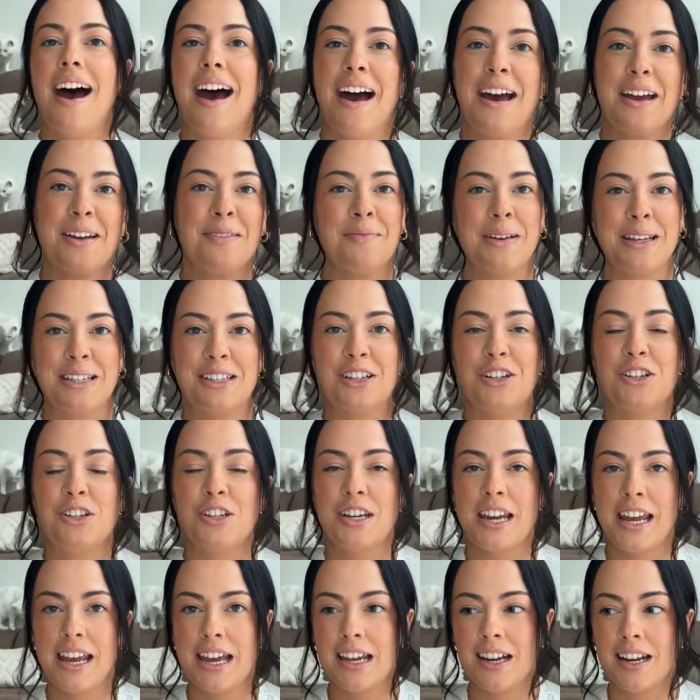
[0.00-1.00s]
I
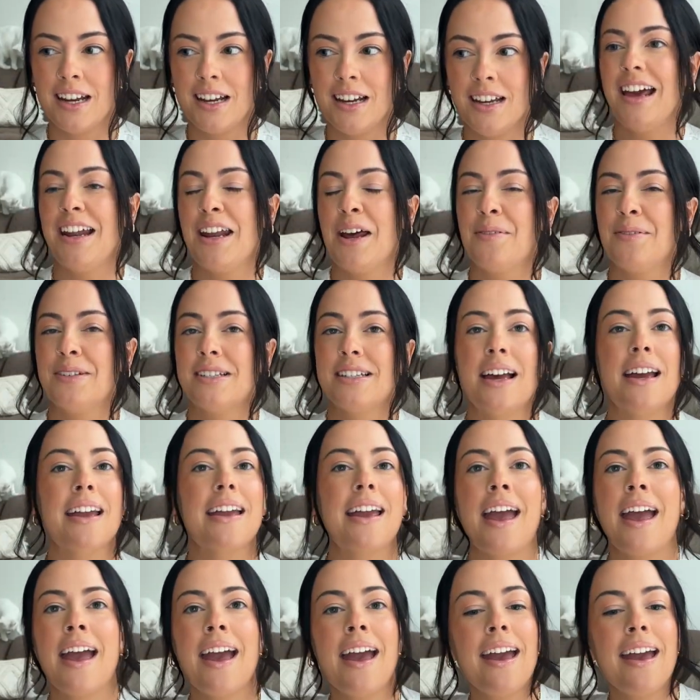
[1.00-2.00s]
messaged Hannah and I was
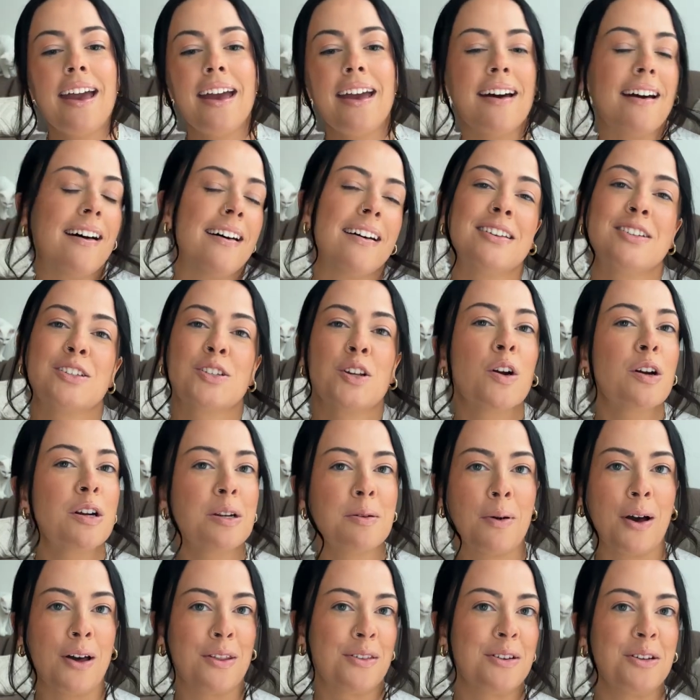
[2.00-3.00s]
like, hey, uh, sorry
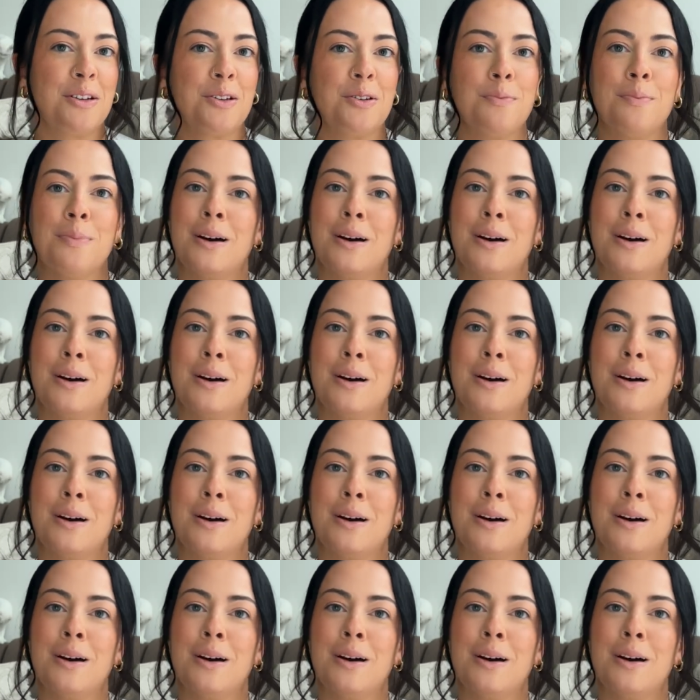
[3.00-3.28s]
to bother you,